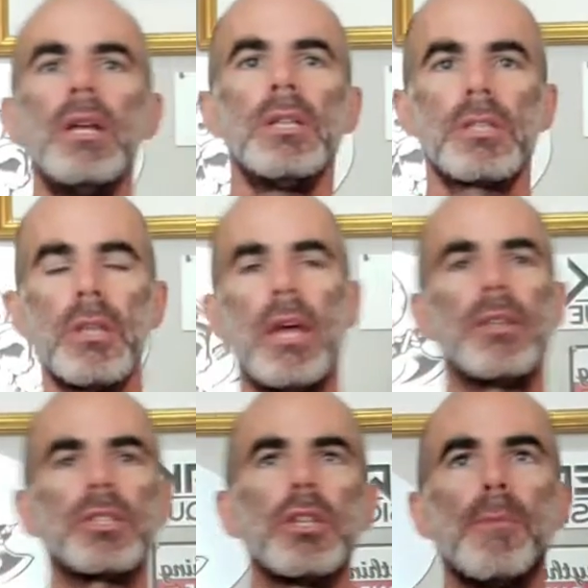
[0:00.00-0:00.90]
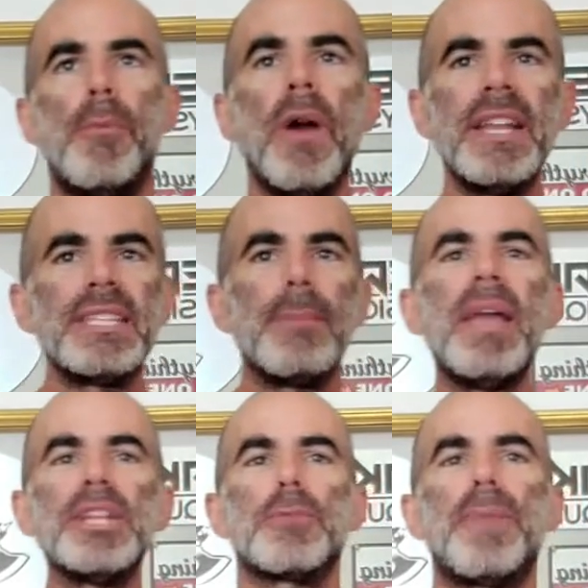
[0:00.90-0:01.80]
So, the, so the point is the
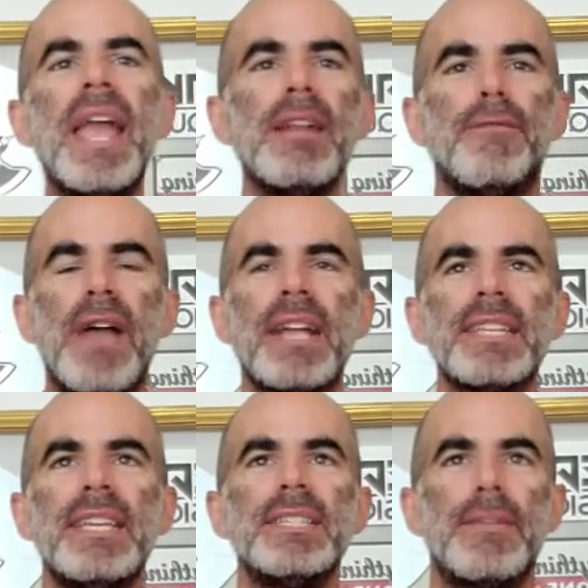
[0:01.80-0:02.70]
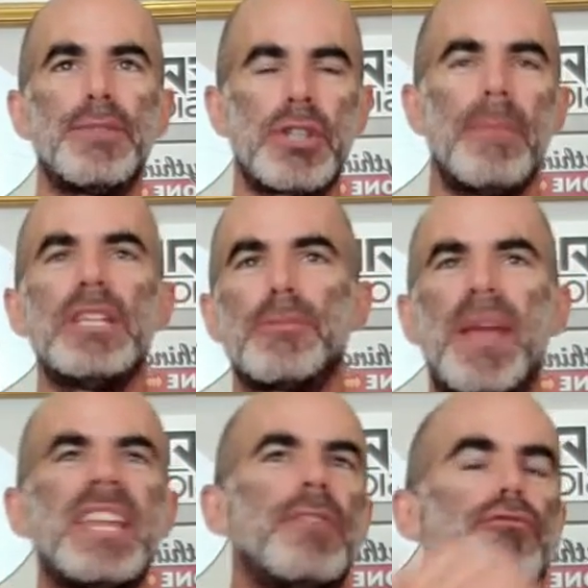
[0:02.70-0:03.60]
major pain effect is if you saw Major Payne,